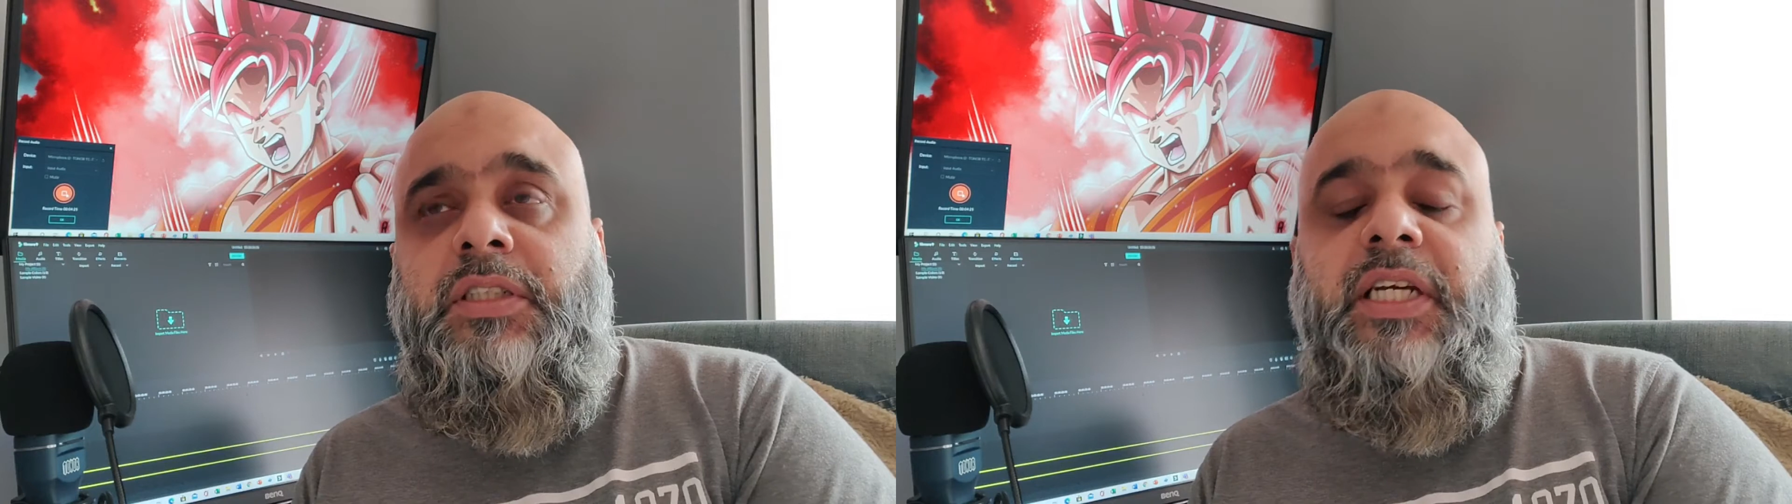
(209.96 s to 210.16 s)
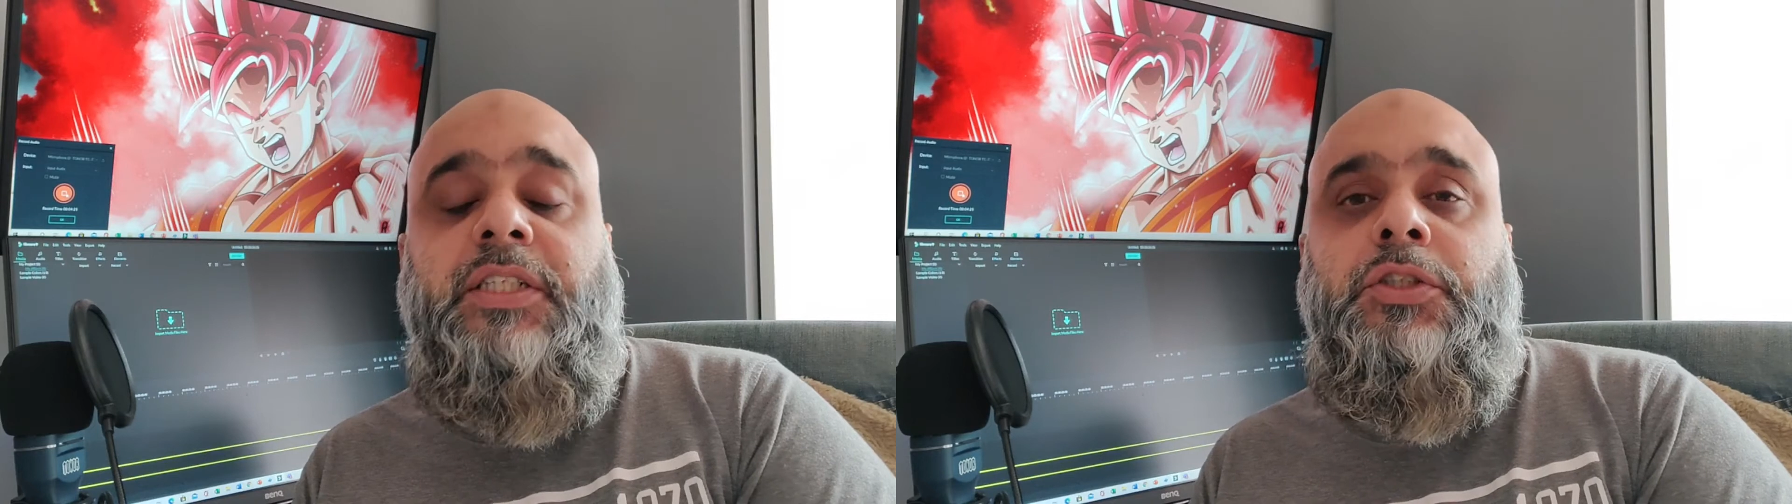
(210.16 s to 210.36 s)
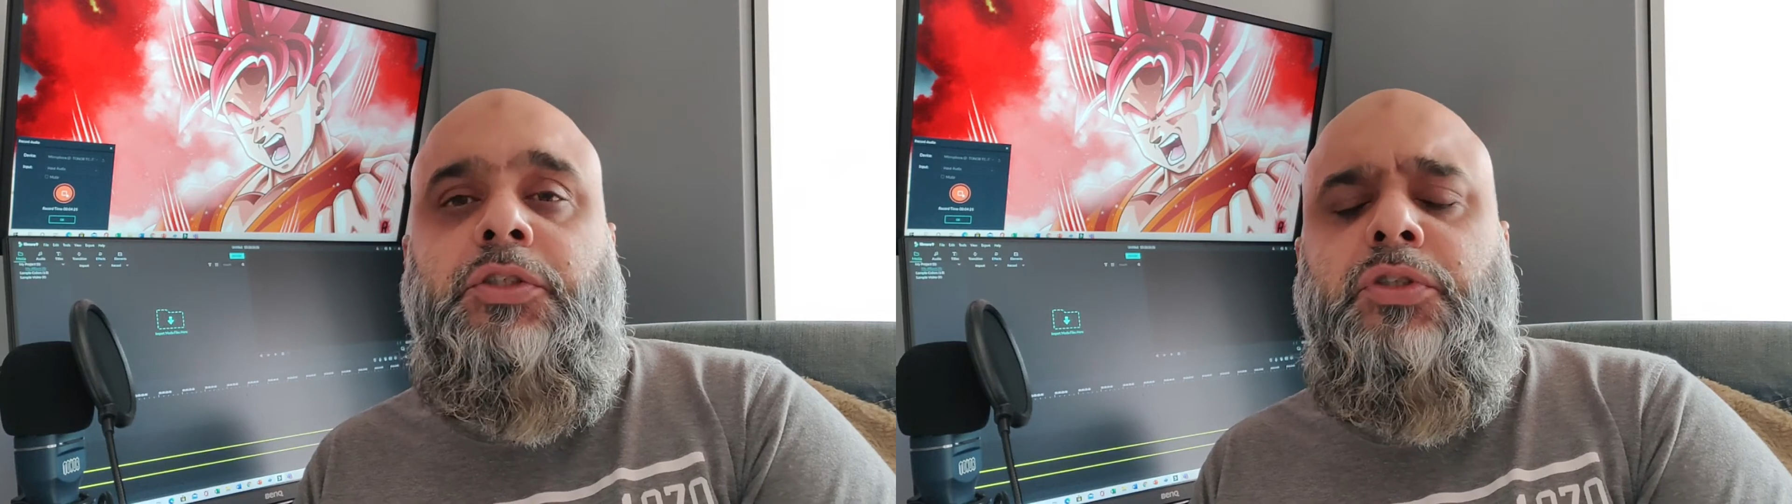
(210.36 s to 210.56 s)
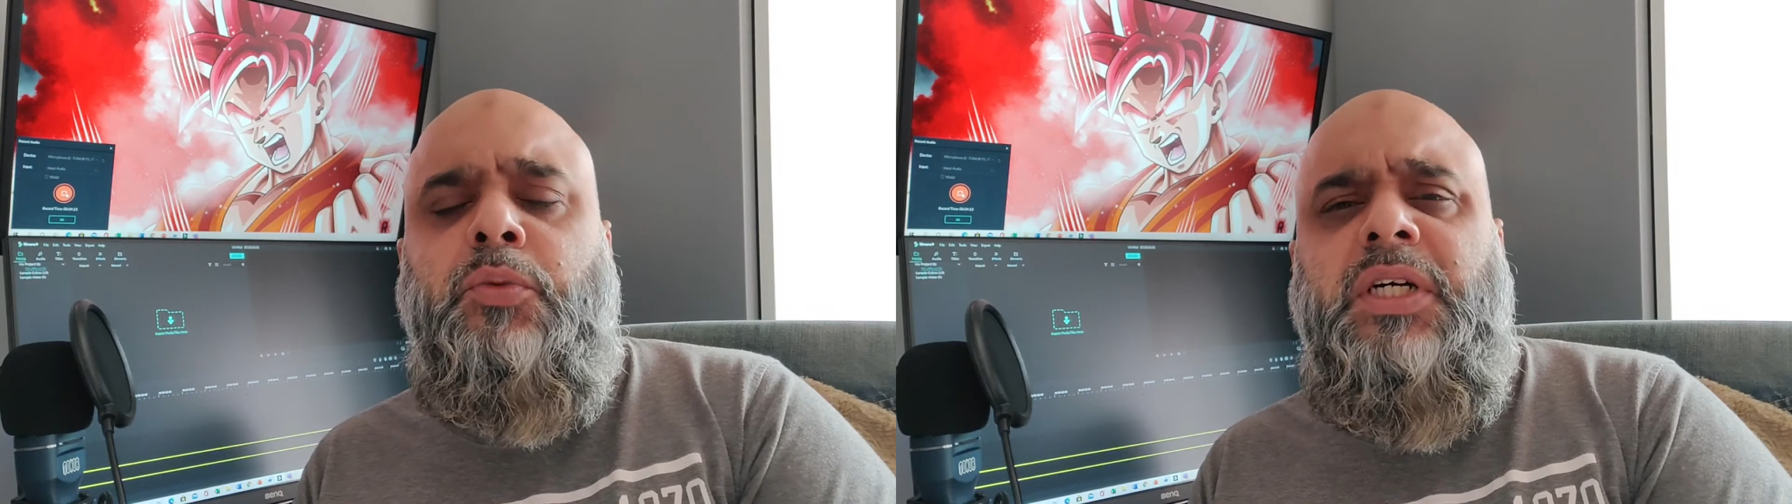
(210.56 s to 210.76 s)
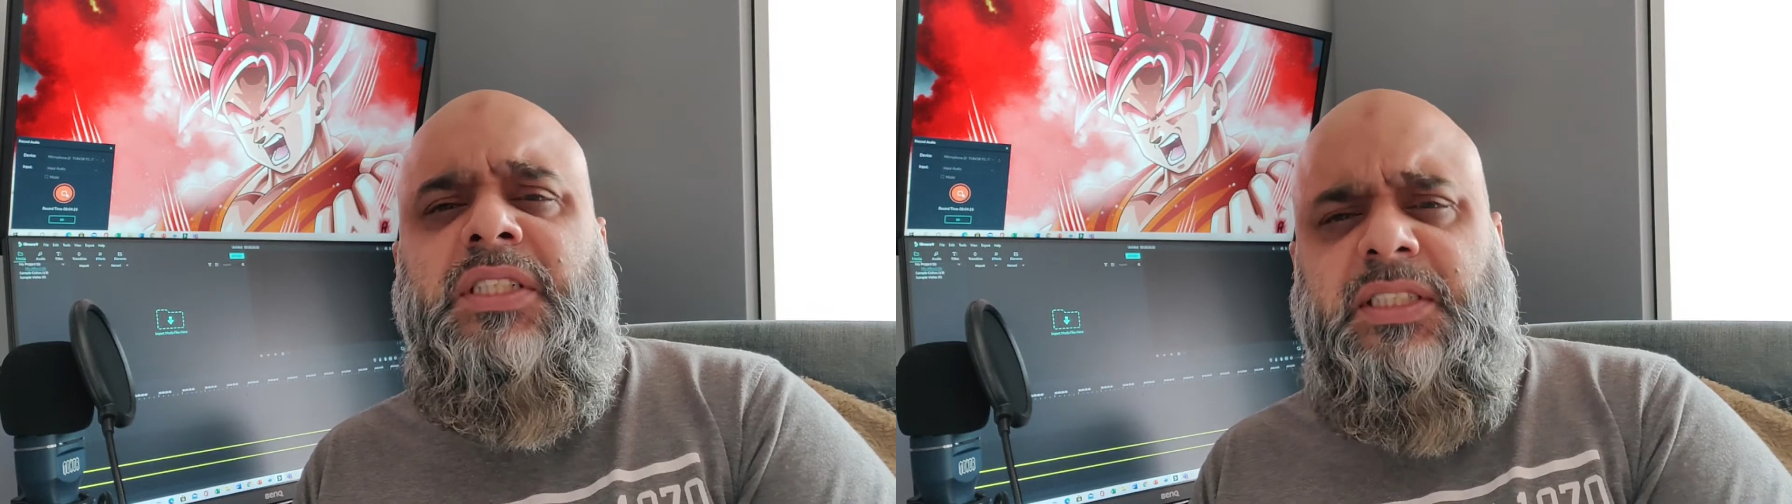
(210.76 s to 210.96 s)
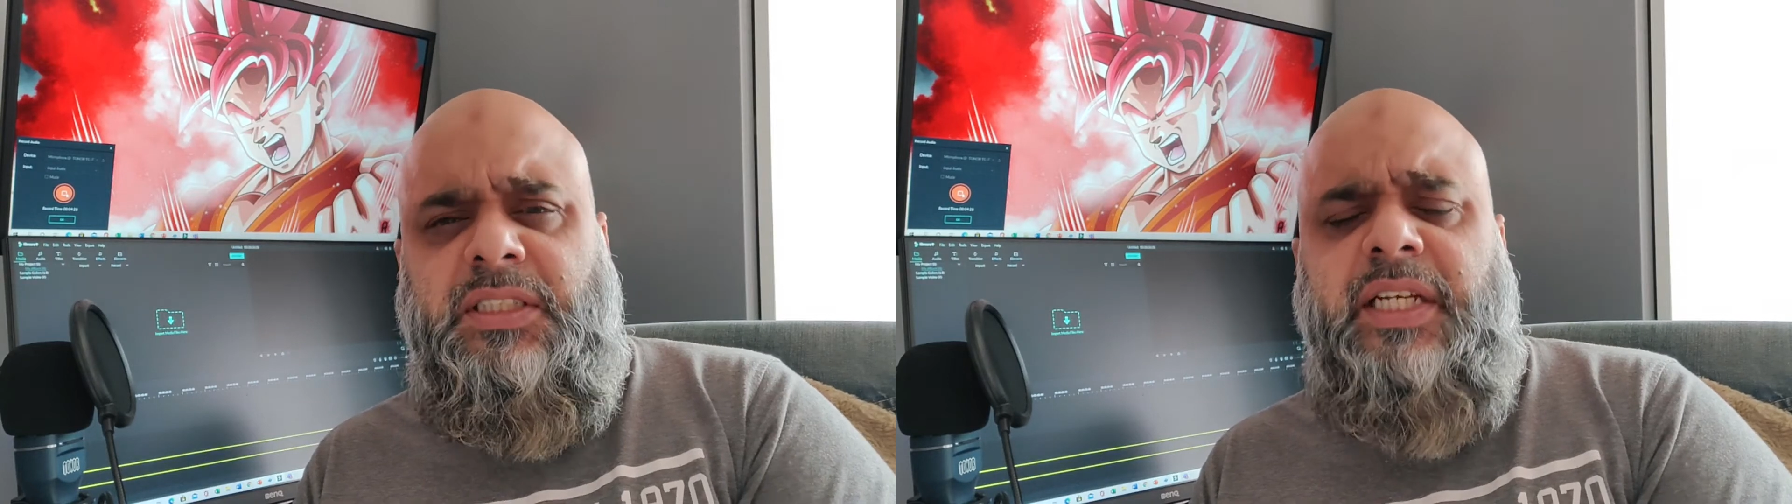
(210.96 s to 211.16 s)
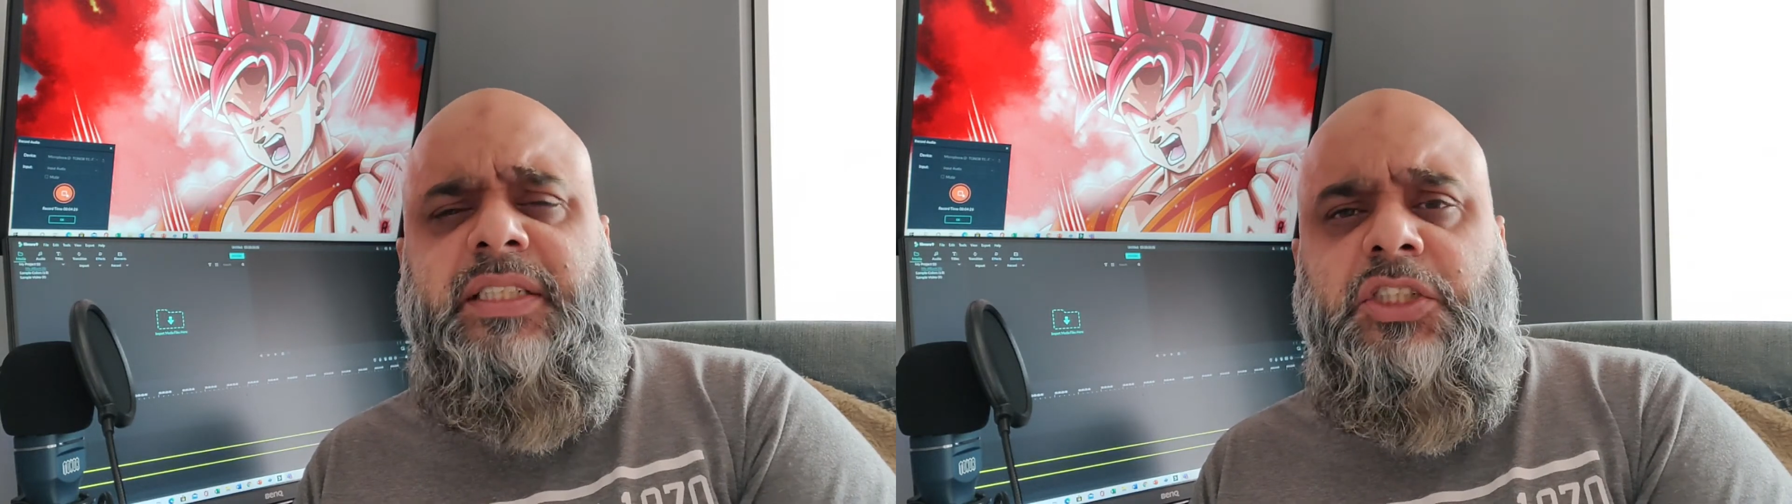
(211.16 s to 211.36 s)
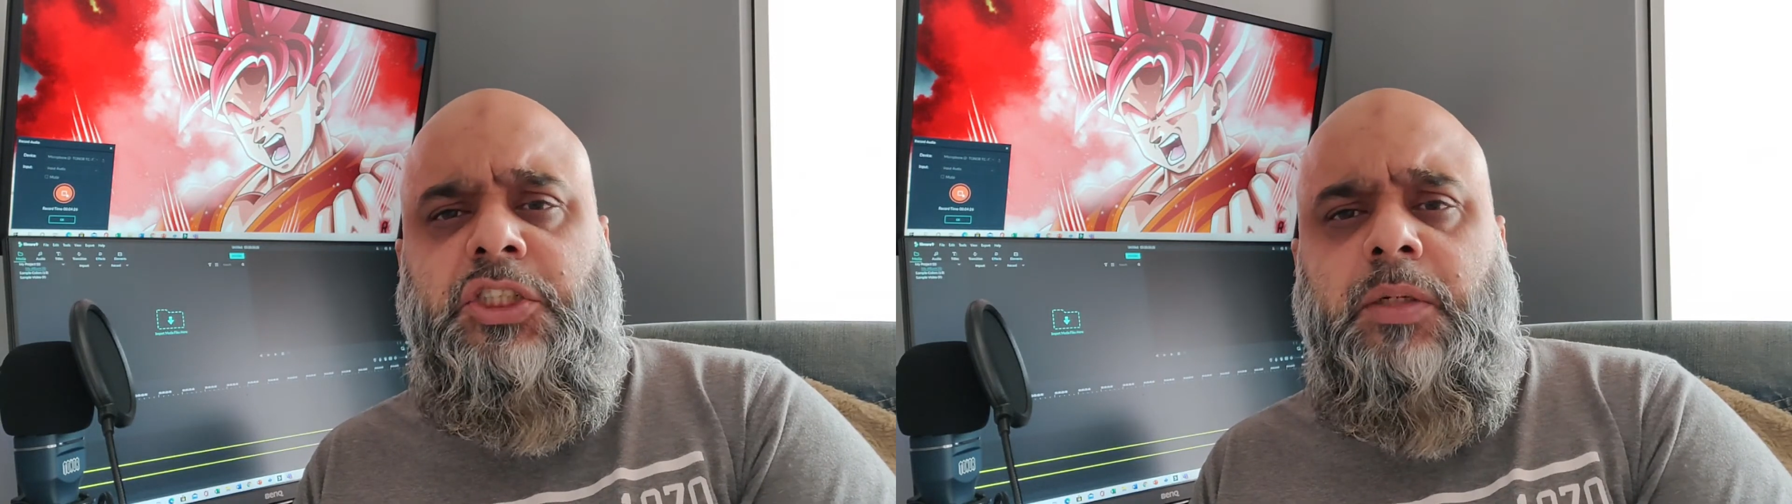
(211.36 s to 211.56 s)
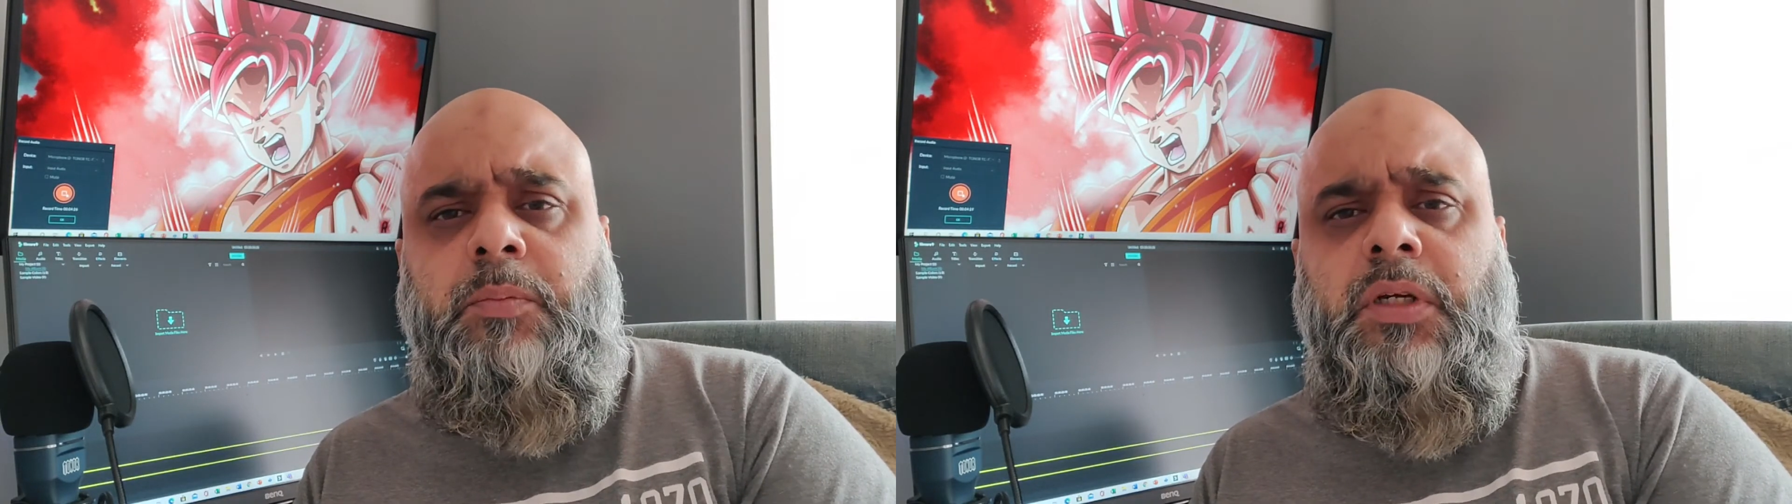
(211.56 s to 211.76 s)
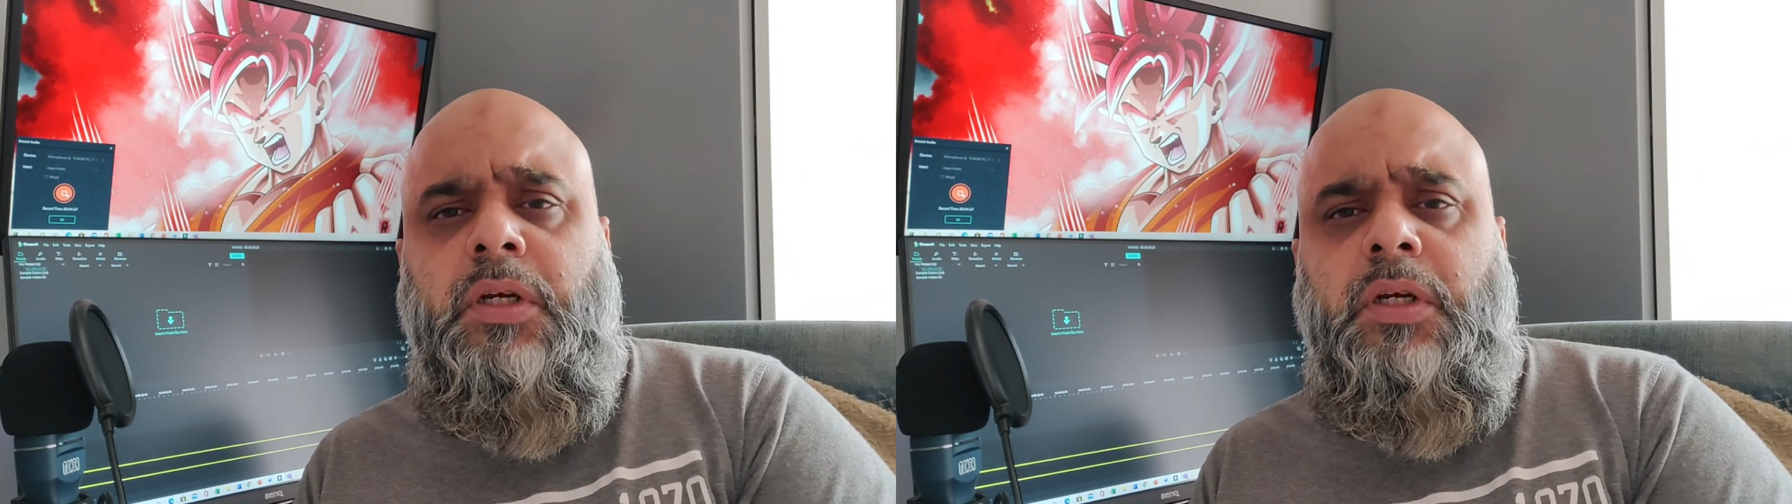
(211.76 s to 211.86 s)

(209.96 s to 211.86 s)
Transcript: dare to use the word dictatorship,